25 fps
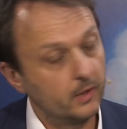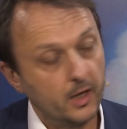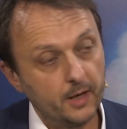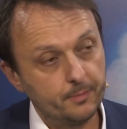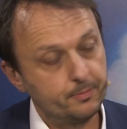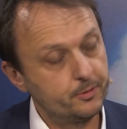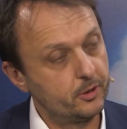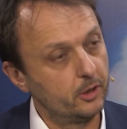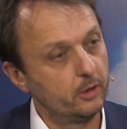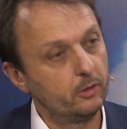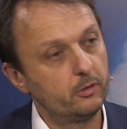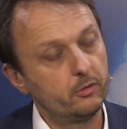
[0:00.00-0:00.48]

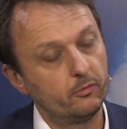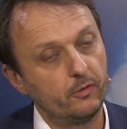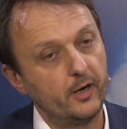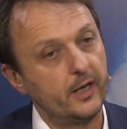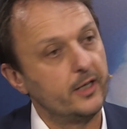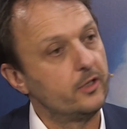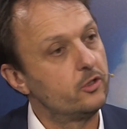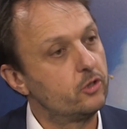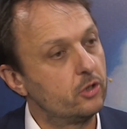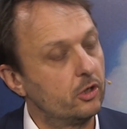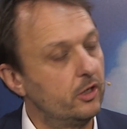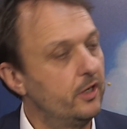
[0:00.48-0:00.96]
Absolutely
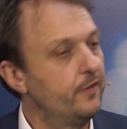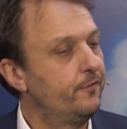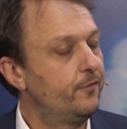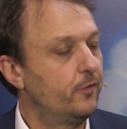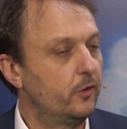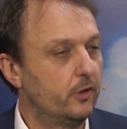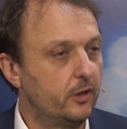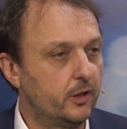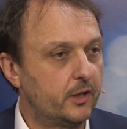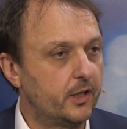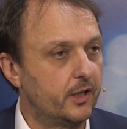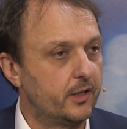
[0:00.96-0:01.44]
right. So if
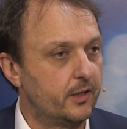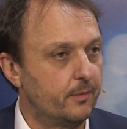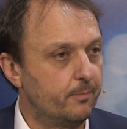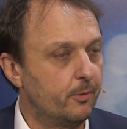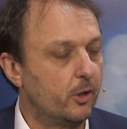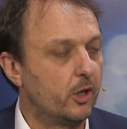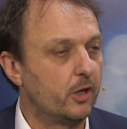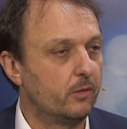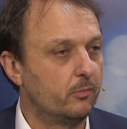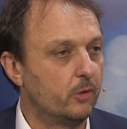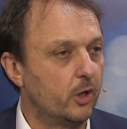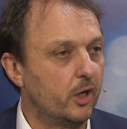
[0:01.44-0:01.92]
you look at the
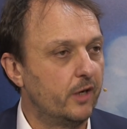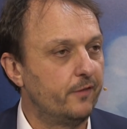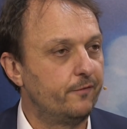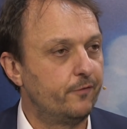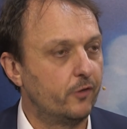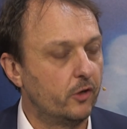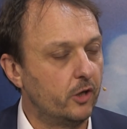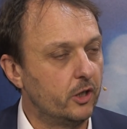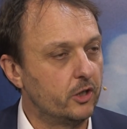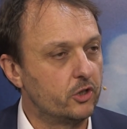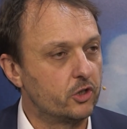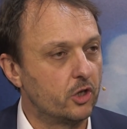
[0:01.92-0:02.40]
bottom line,
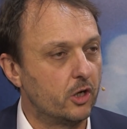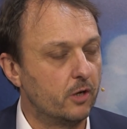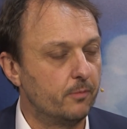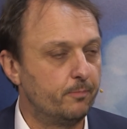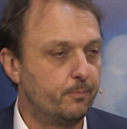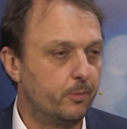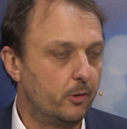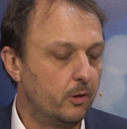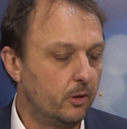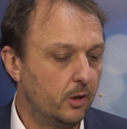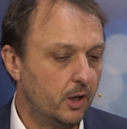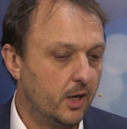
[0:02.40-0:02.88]
for
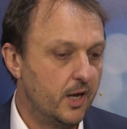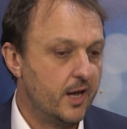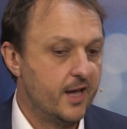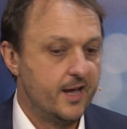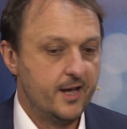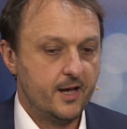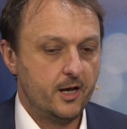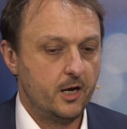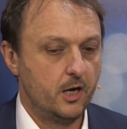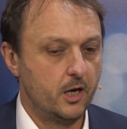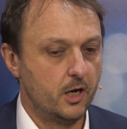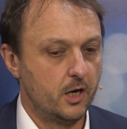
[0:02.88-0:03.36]
example,
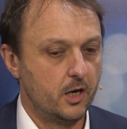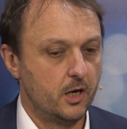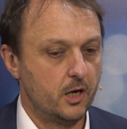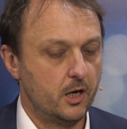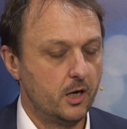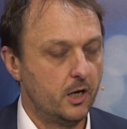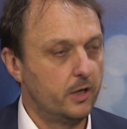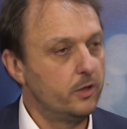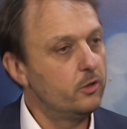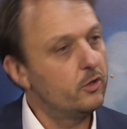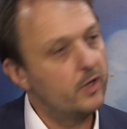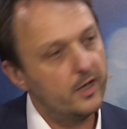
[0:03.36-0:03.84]

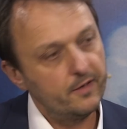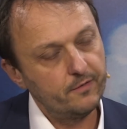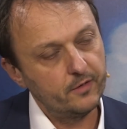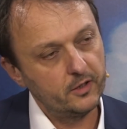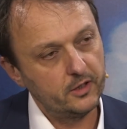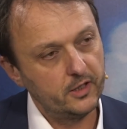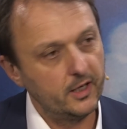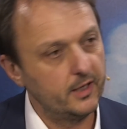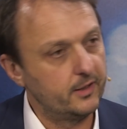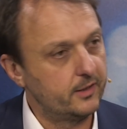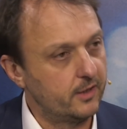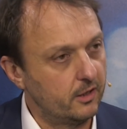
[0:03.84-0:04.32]
you have a
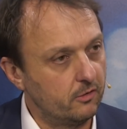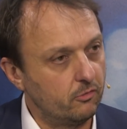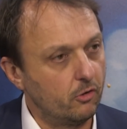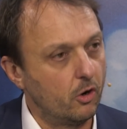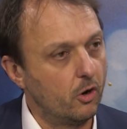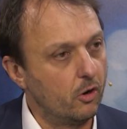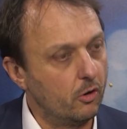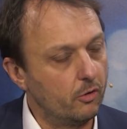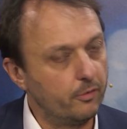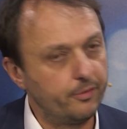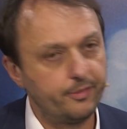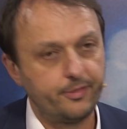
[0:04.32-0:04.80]
data
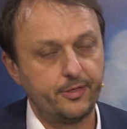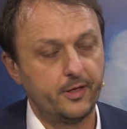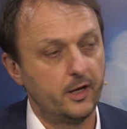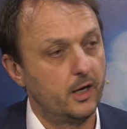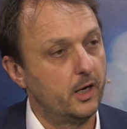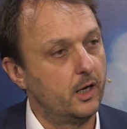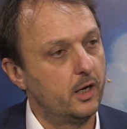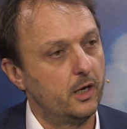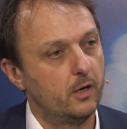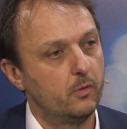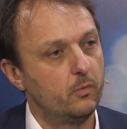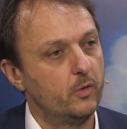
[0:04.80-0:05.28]
growth
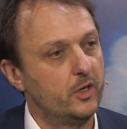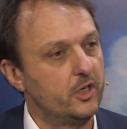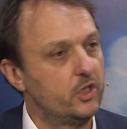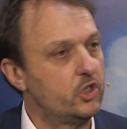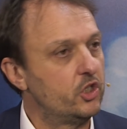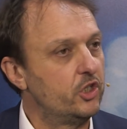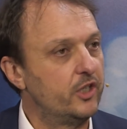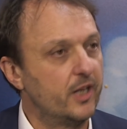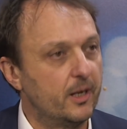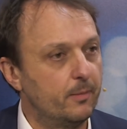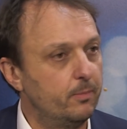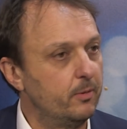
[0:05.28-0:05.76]

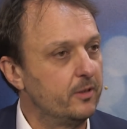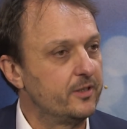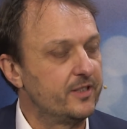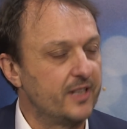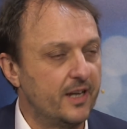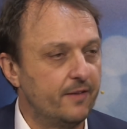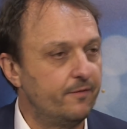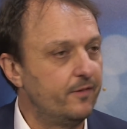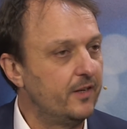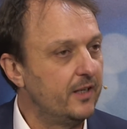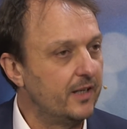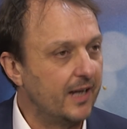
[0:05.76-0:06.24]
which doubles
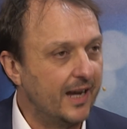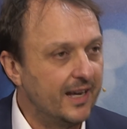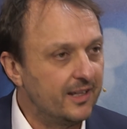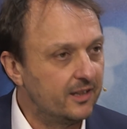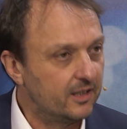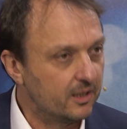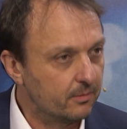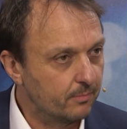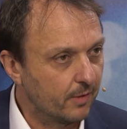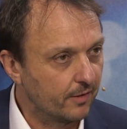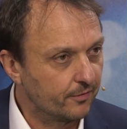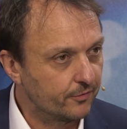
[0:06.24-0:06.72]
every
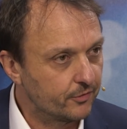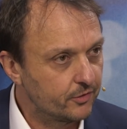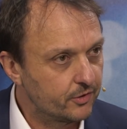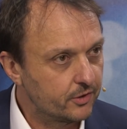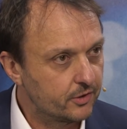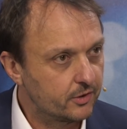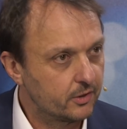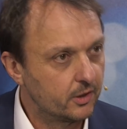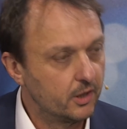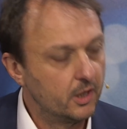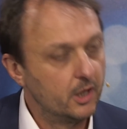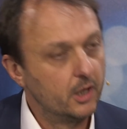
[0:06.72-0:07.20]
18
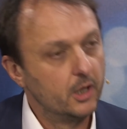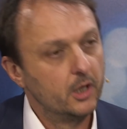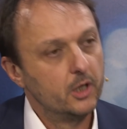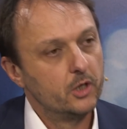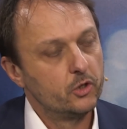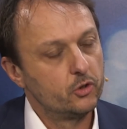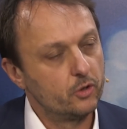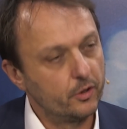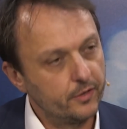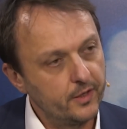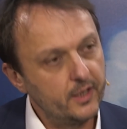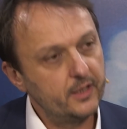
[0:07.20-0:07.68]
months.
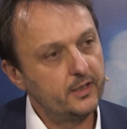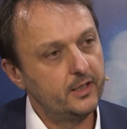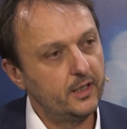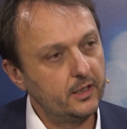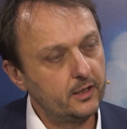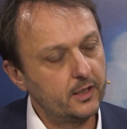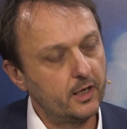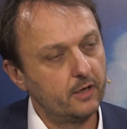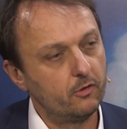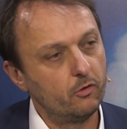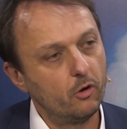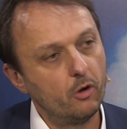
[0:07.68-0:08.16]
So that
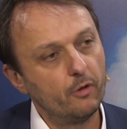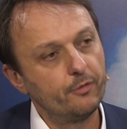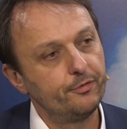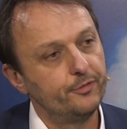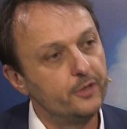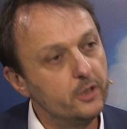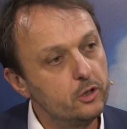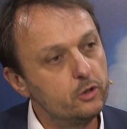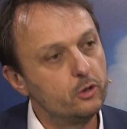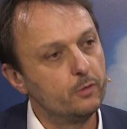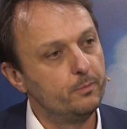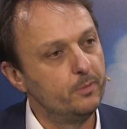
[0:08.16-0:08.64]
data growth
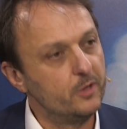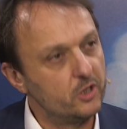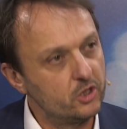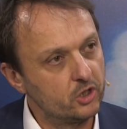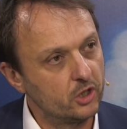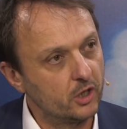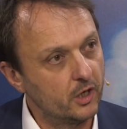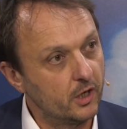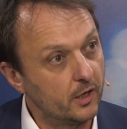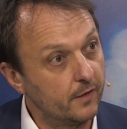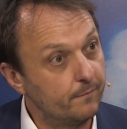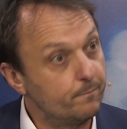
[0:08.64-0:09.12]
needs to be
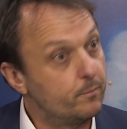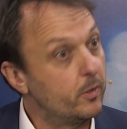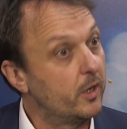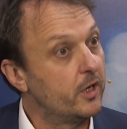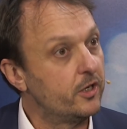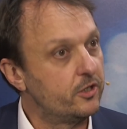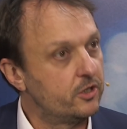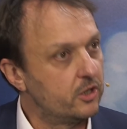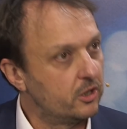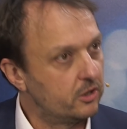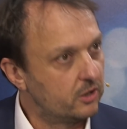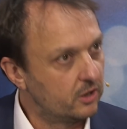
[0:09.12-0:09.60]
served by
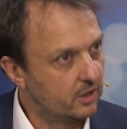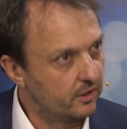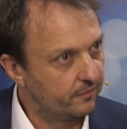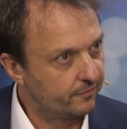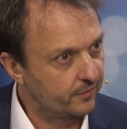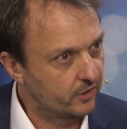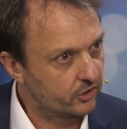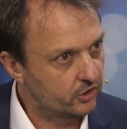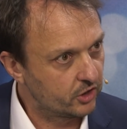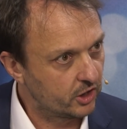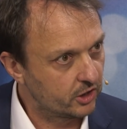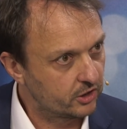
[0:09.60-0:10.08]
a certain
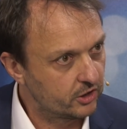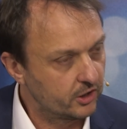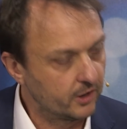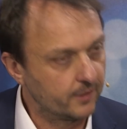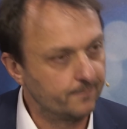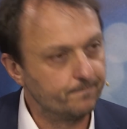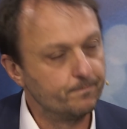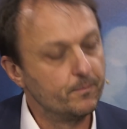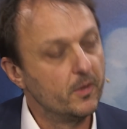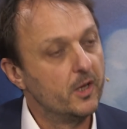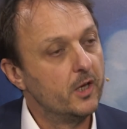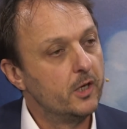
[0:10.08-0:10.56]
infrastructure.
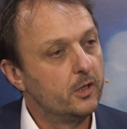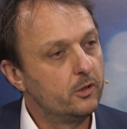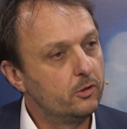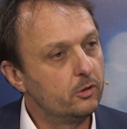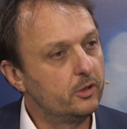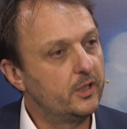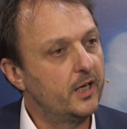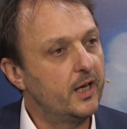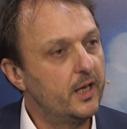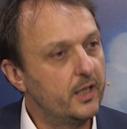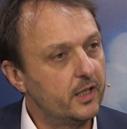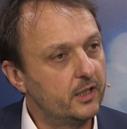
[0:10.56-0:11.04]

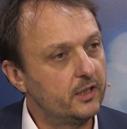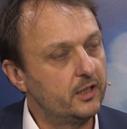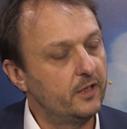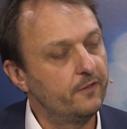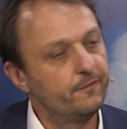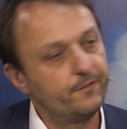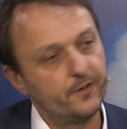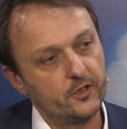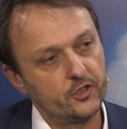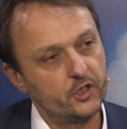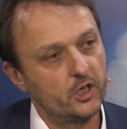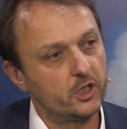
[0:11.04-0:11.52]
Today, that
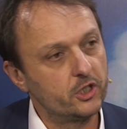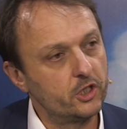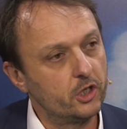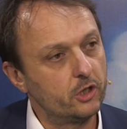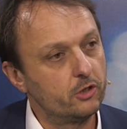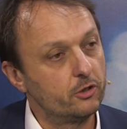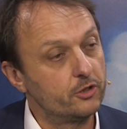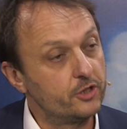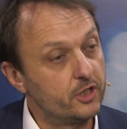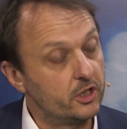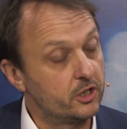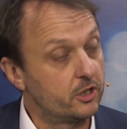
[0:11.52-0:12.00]
infrastructure
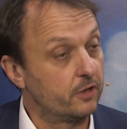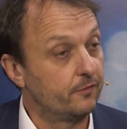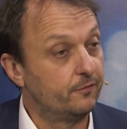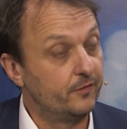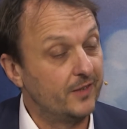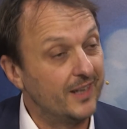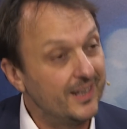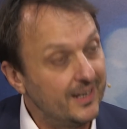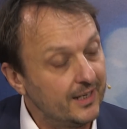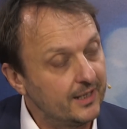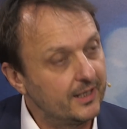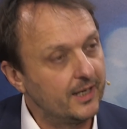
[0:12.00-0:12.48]
consists of
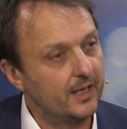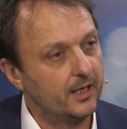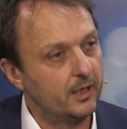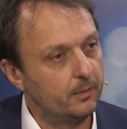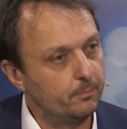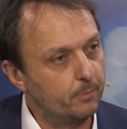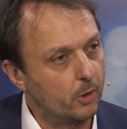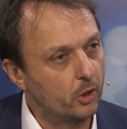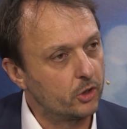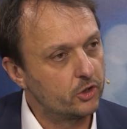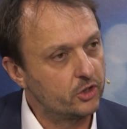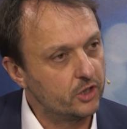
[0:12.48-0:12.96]

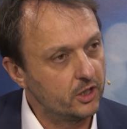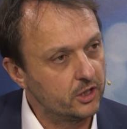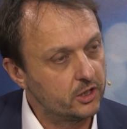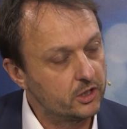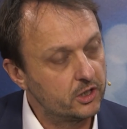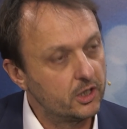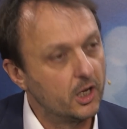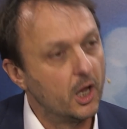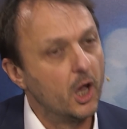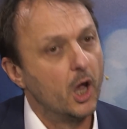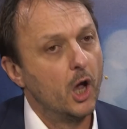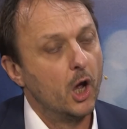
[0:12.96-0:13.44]
dedicated
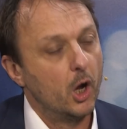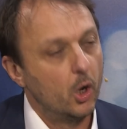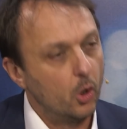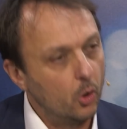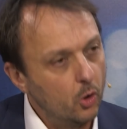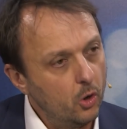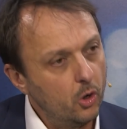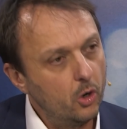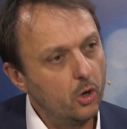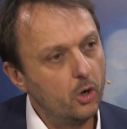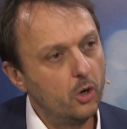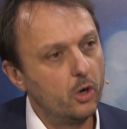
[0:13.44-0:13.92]
boxes
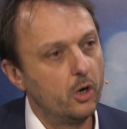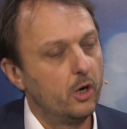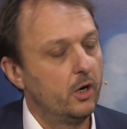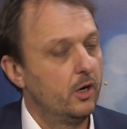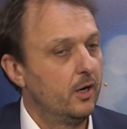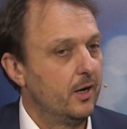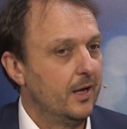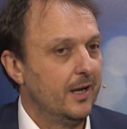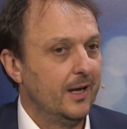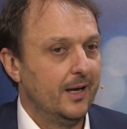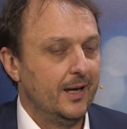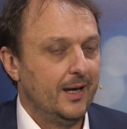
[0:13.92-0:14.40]
or
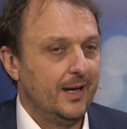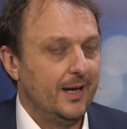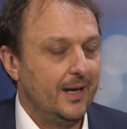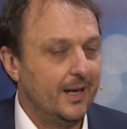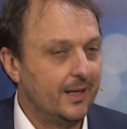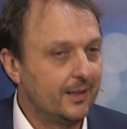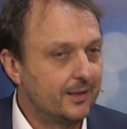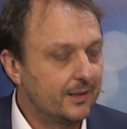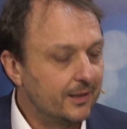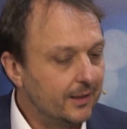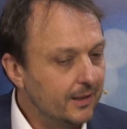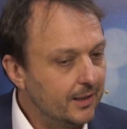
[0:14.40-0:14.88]

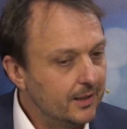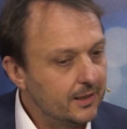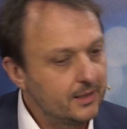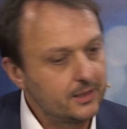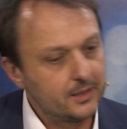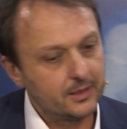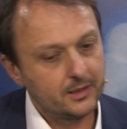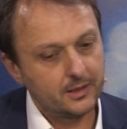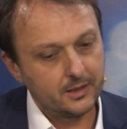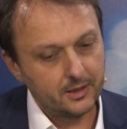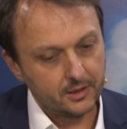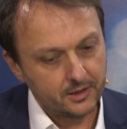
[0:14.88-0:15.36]
at
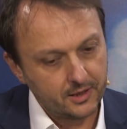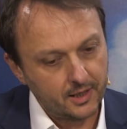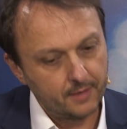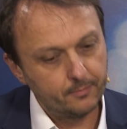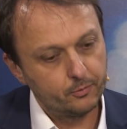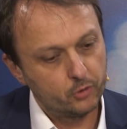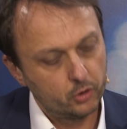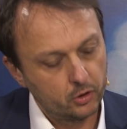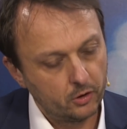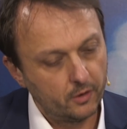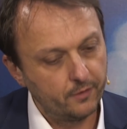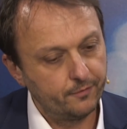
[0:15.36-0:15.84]
least some
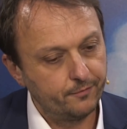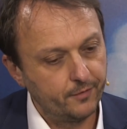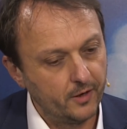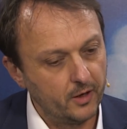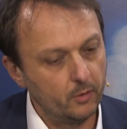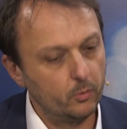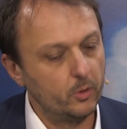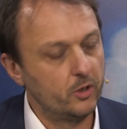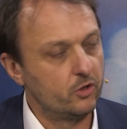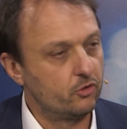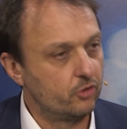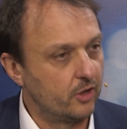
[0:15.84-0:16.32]
software
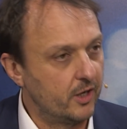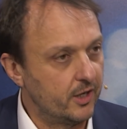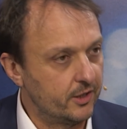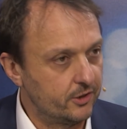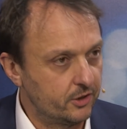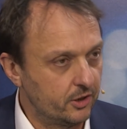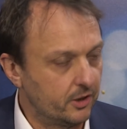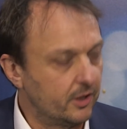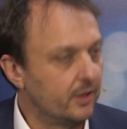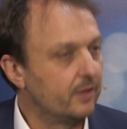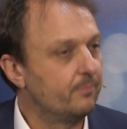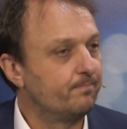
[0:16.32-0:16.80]
which
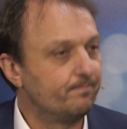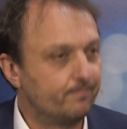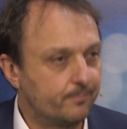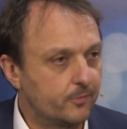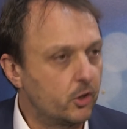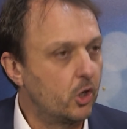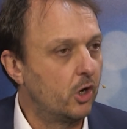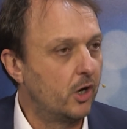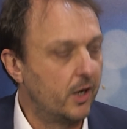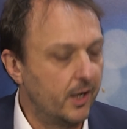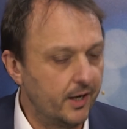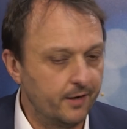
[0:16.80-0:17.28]
runs on a
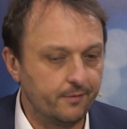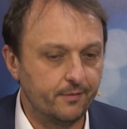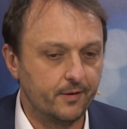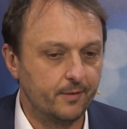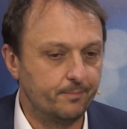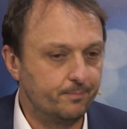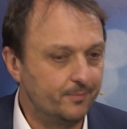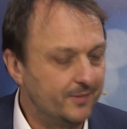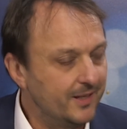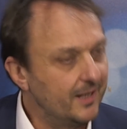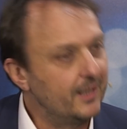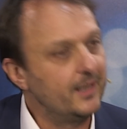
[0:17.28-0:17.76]
kind of a
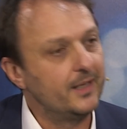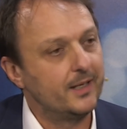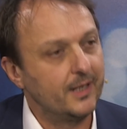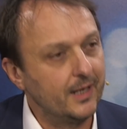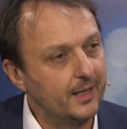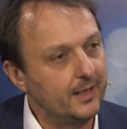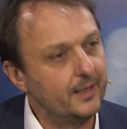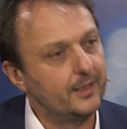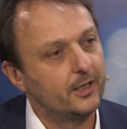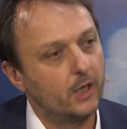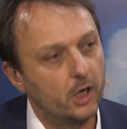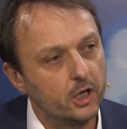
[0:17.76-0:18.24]

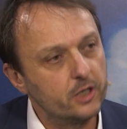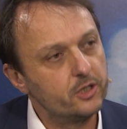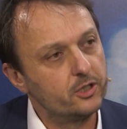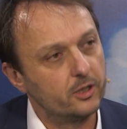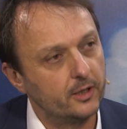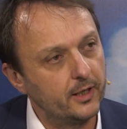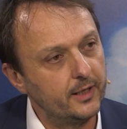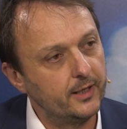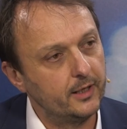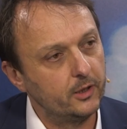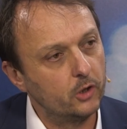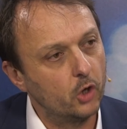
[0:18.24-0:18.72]
dedicated,
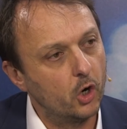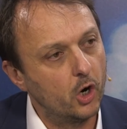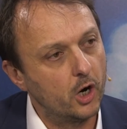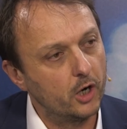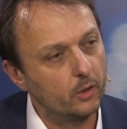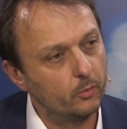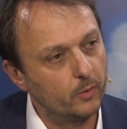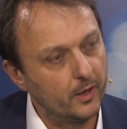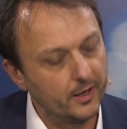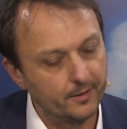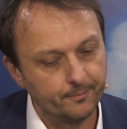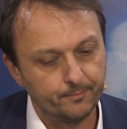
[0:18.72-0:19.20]
isolated
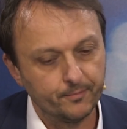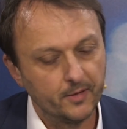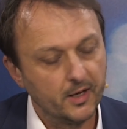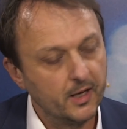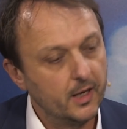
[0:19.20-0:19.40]
hardware.